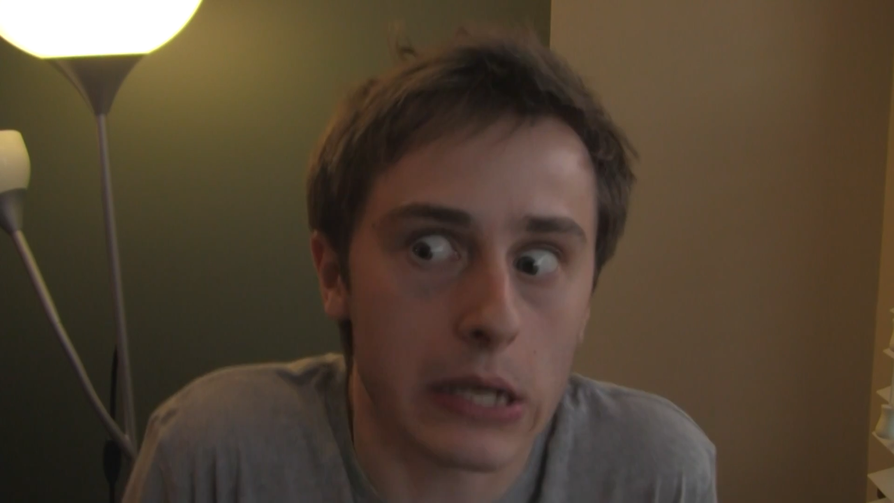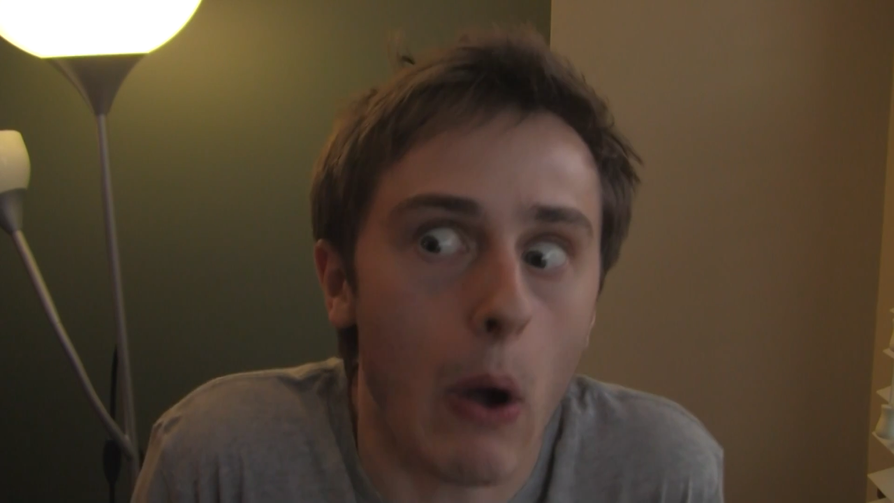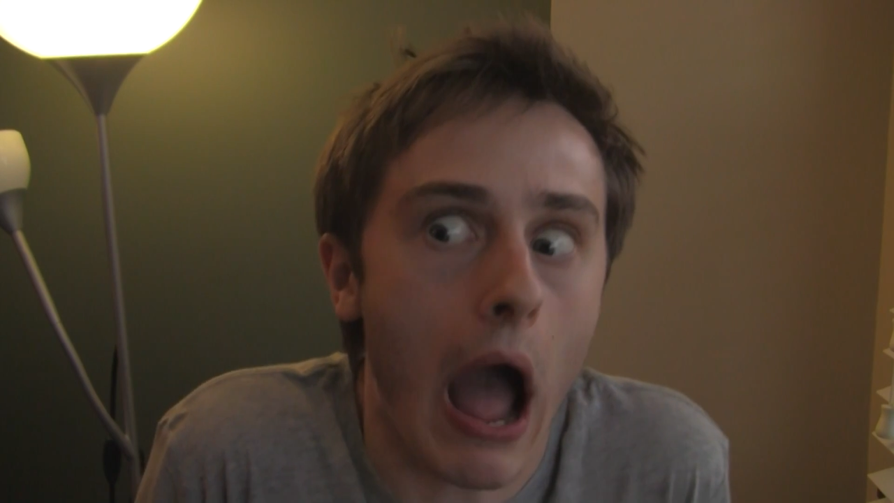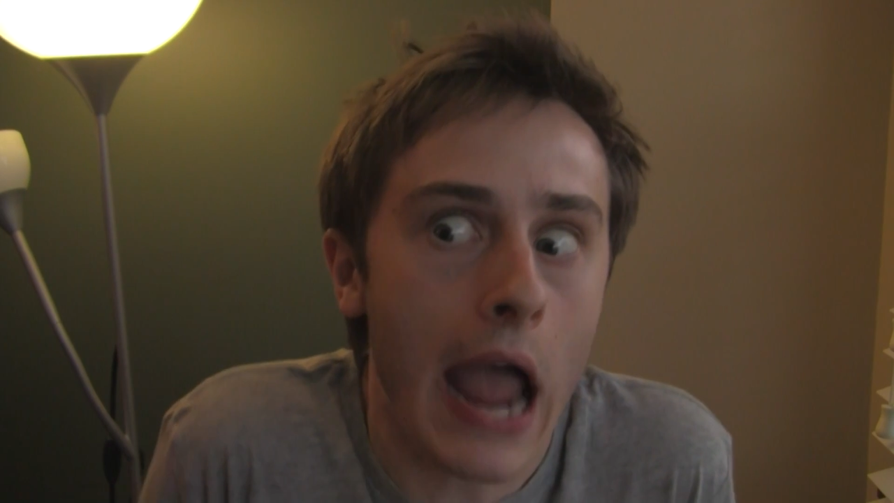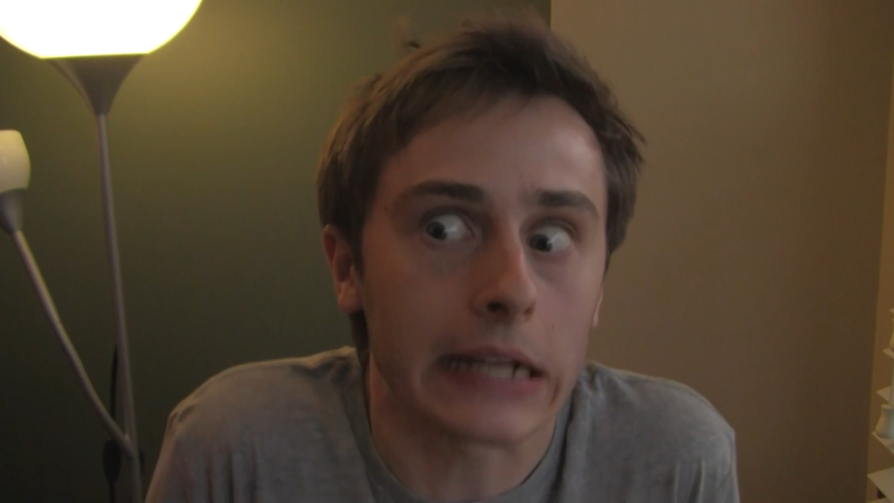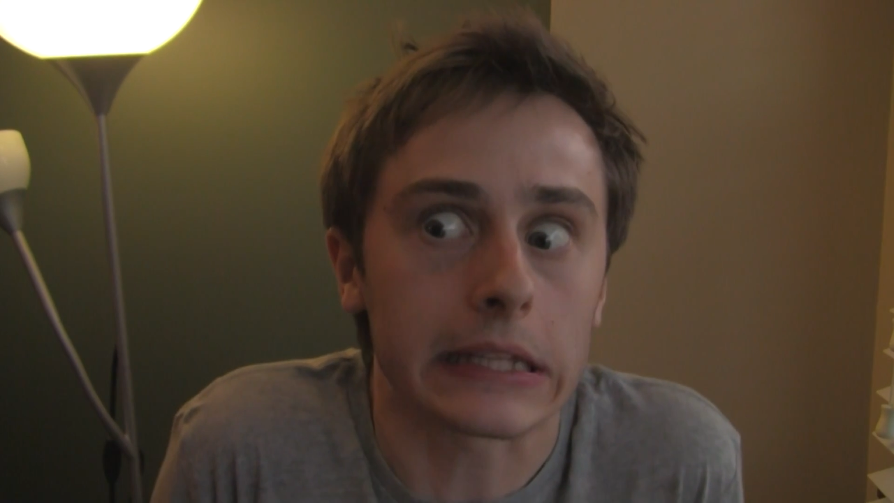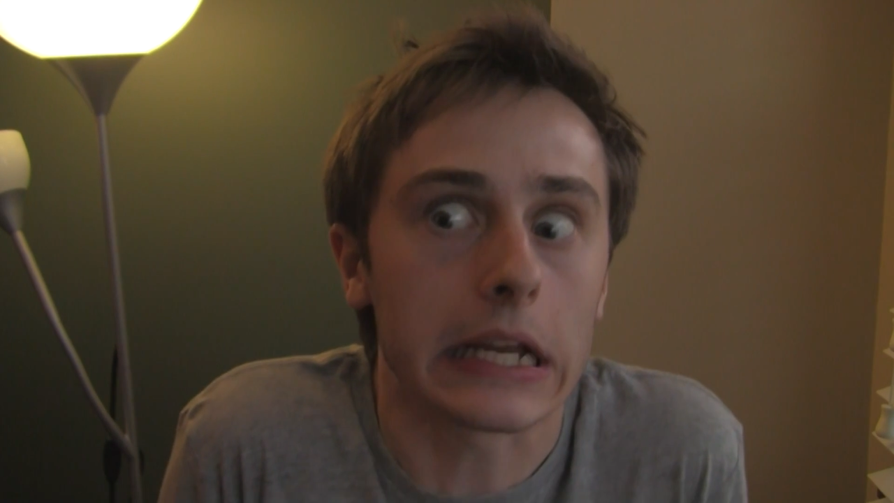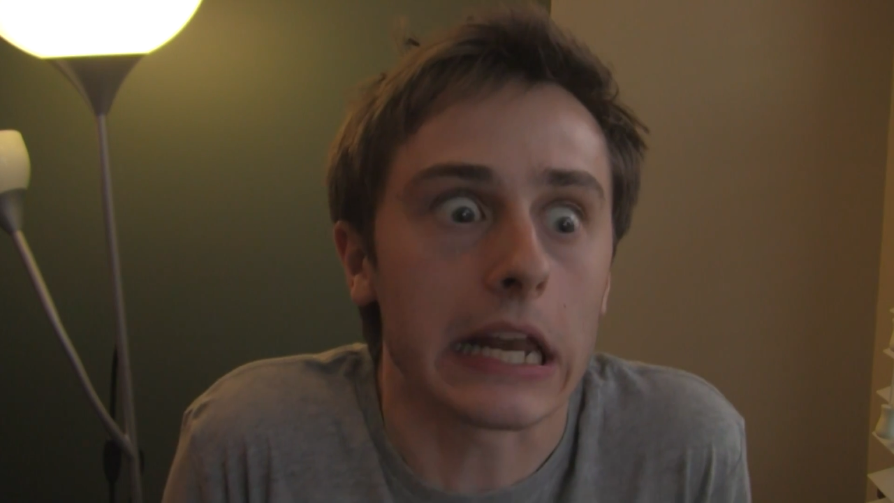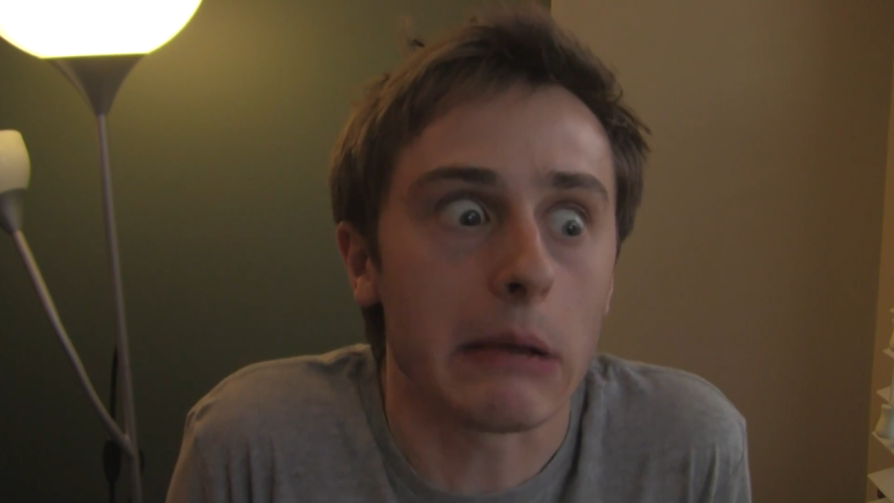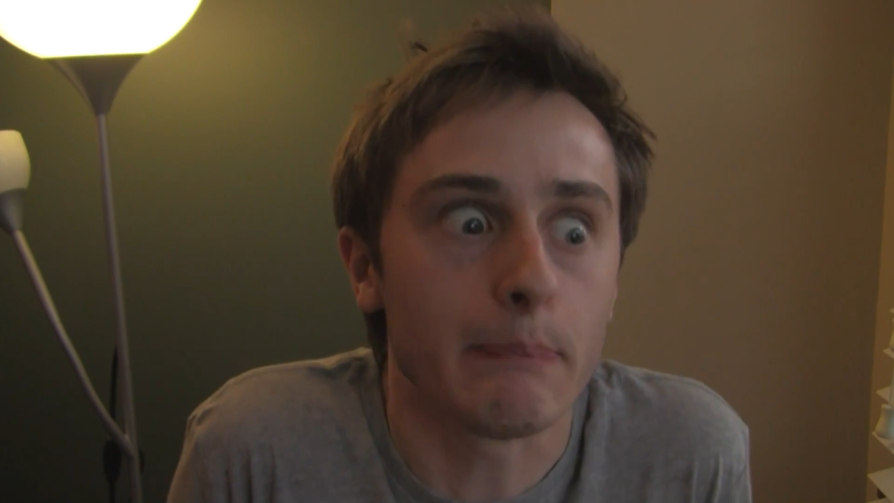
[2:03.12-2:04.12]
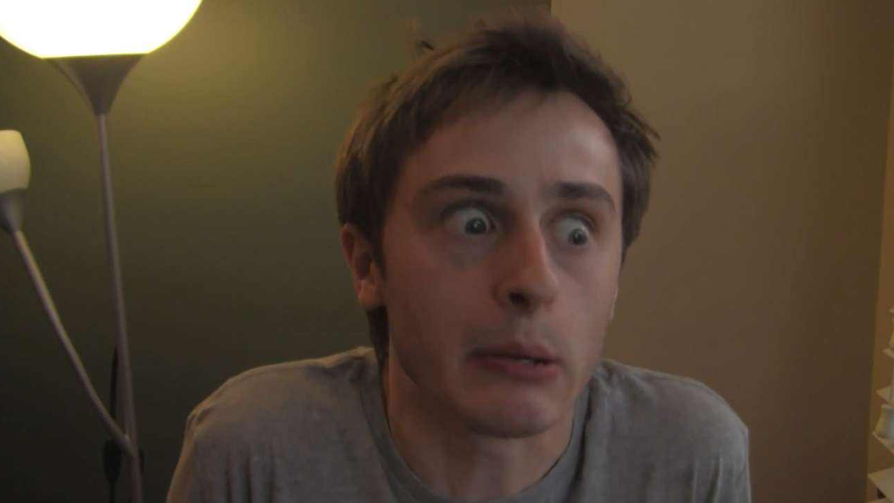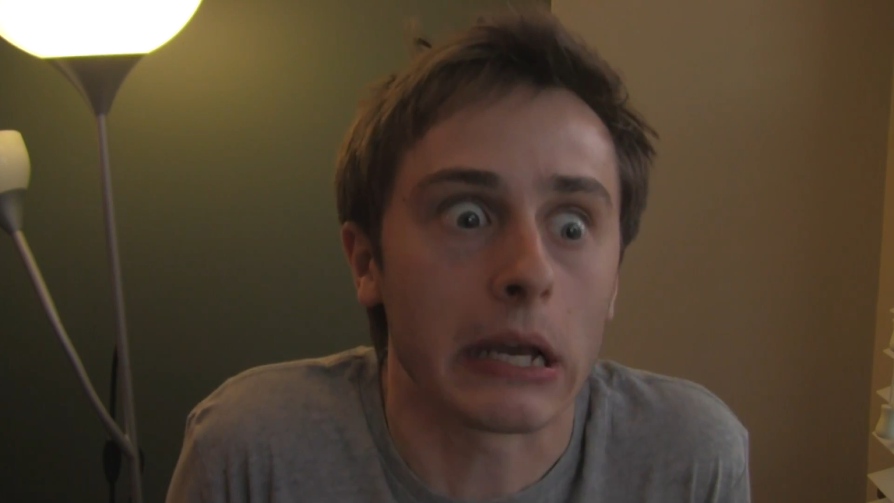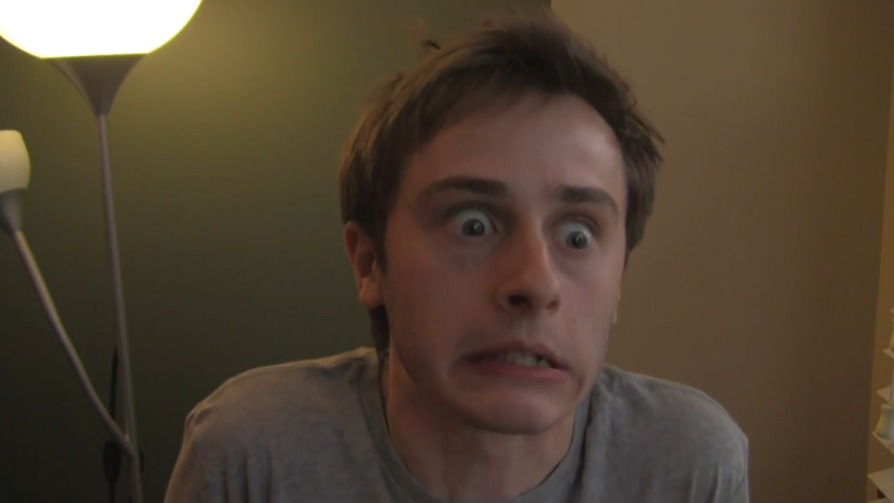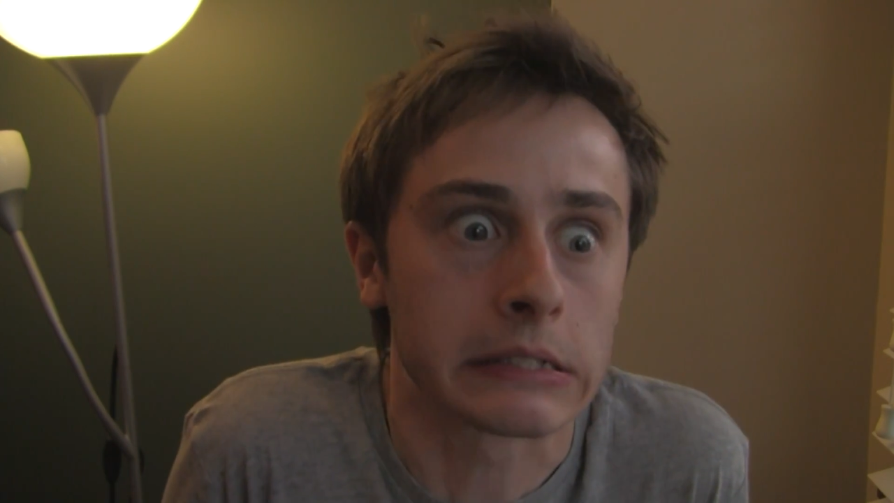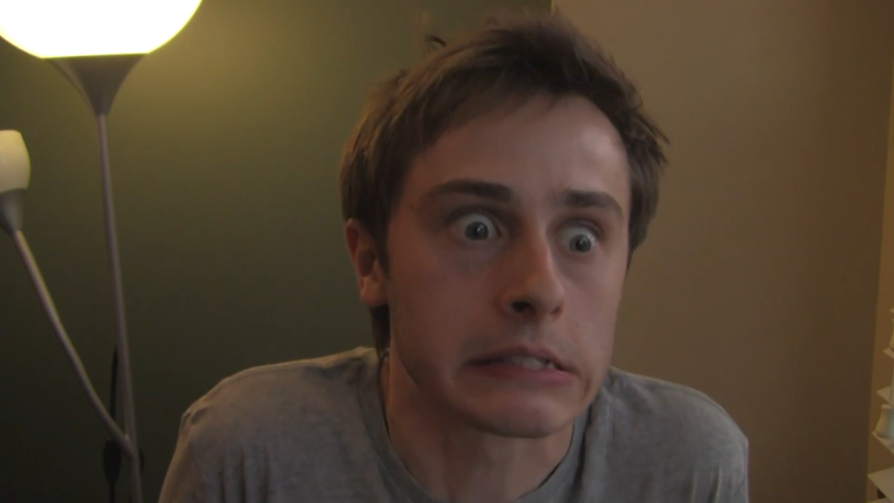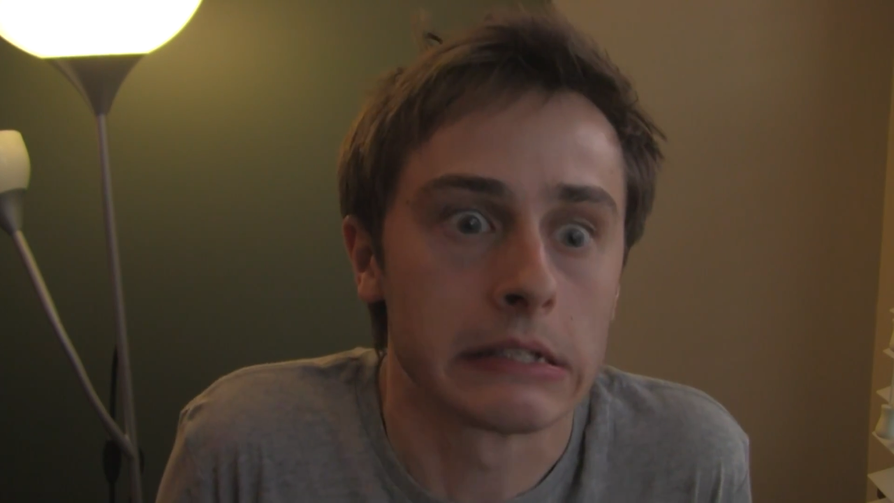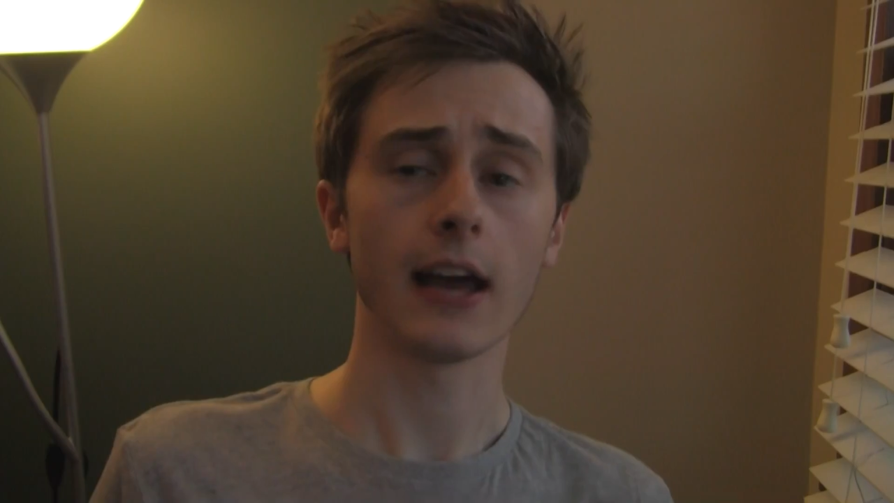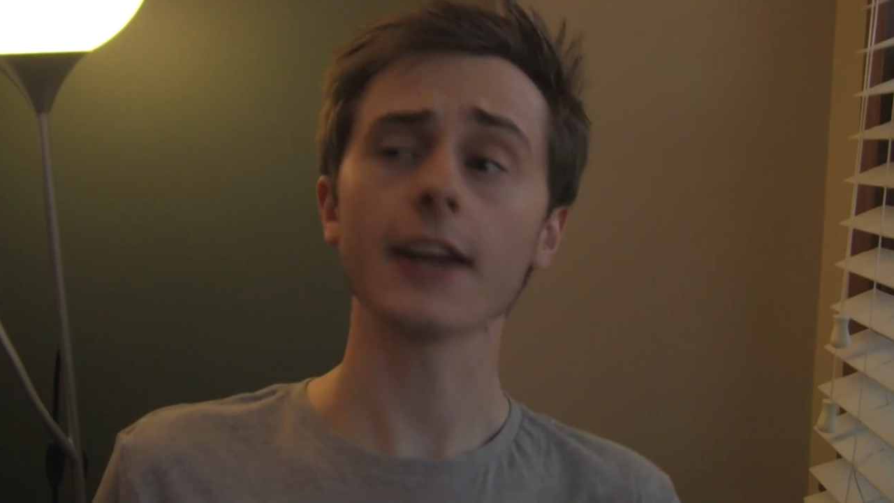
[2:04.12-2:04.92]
So I hate the Olympics!